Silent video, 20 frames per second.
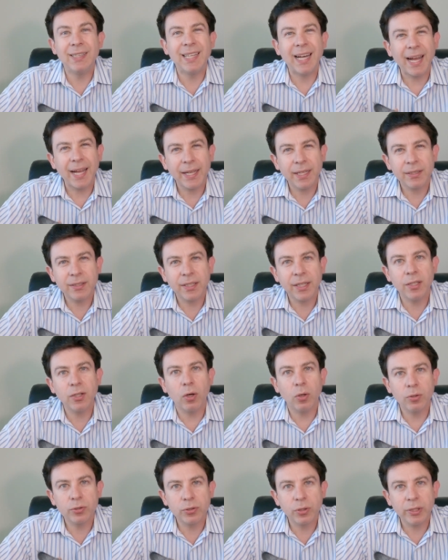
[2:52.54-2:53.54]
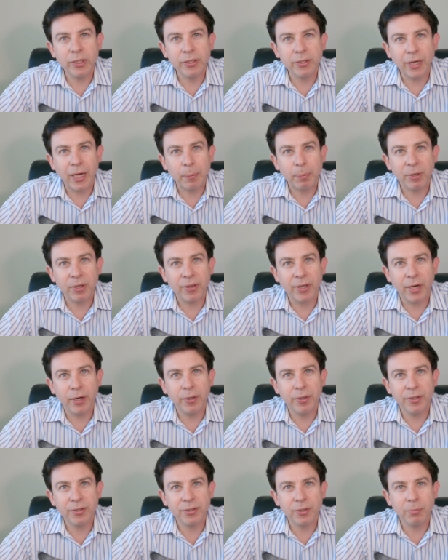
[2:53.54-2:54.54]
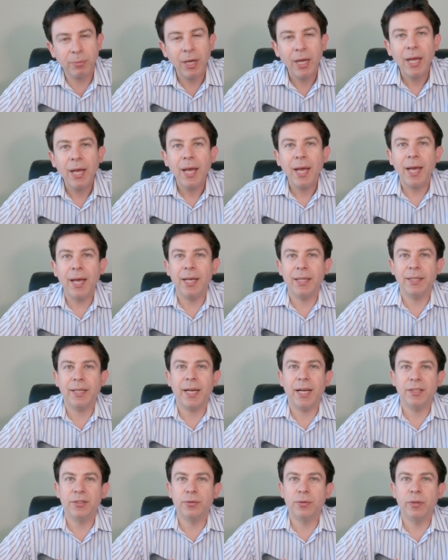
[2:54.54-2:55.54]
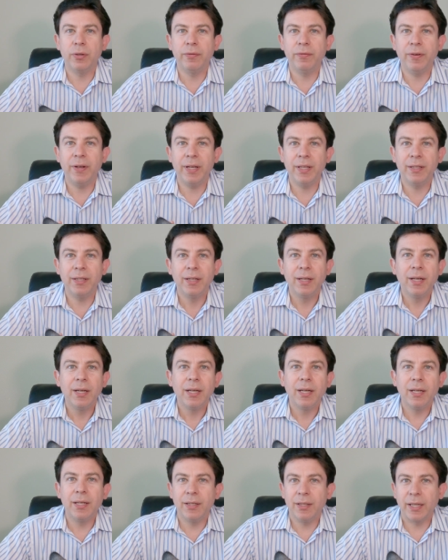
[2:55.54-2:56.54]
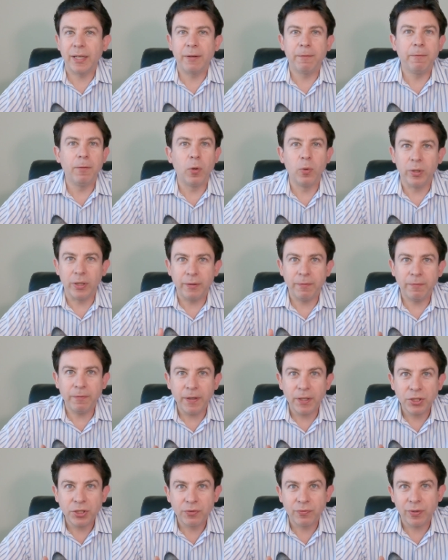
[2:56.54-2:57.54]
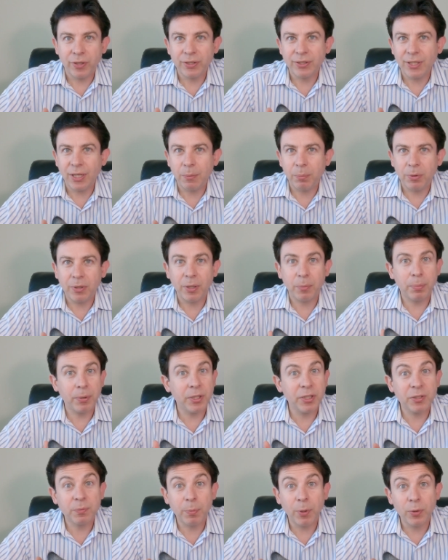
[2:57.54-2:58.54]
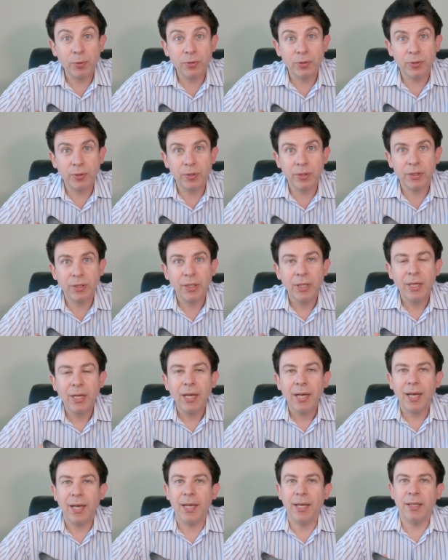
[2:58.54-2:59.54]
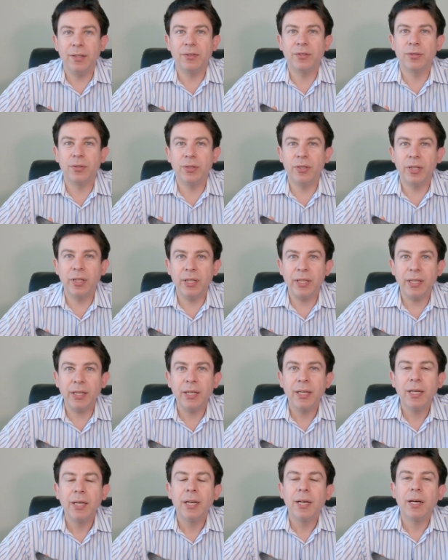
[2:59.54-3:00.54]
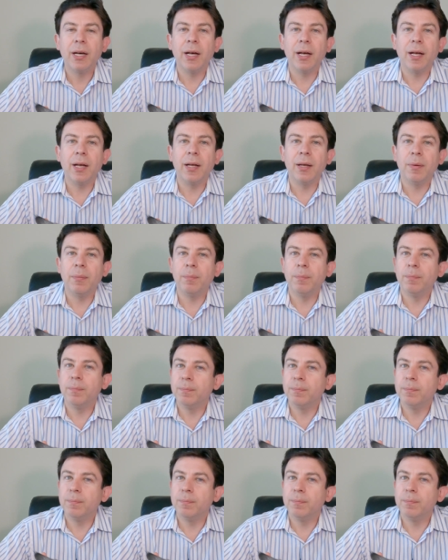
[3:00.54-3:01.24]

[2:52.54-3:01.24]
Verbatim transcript: Diet can also lead to hyperthyroidism, and cats who are fed uh, like only fish, for example, are predisposed to it, and certainly uh,